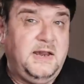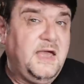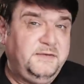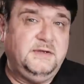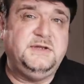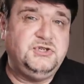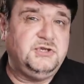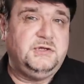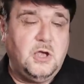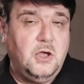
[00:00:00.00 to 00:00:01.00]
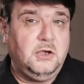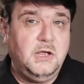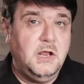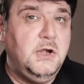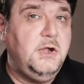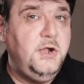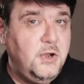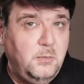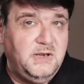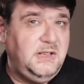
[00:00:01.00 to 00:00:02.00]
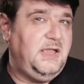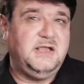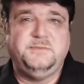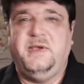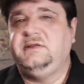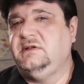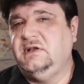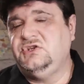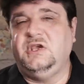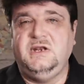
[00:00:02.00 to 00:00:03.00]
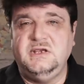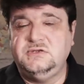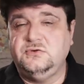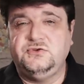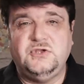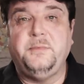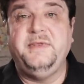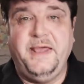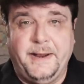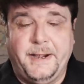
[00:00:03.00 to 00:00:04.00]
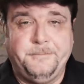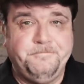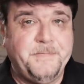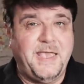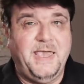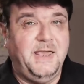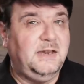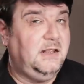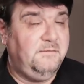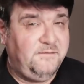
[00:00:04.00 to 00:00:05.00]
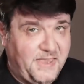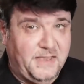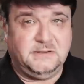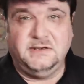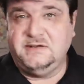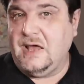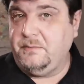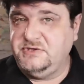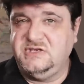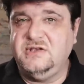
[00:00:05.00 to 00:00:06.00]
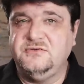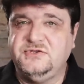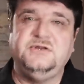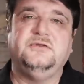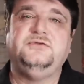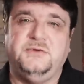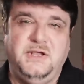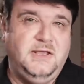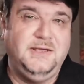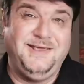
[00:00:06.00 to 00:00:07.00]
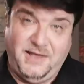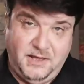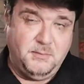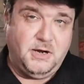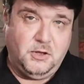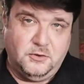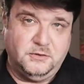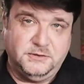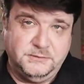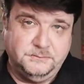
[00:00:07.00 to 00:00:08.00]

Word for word: And after the Shandong, nobody expected the Chinese to stop there. And in fact, the Type 003 came along.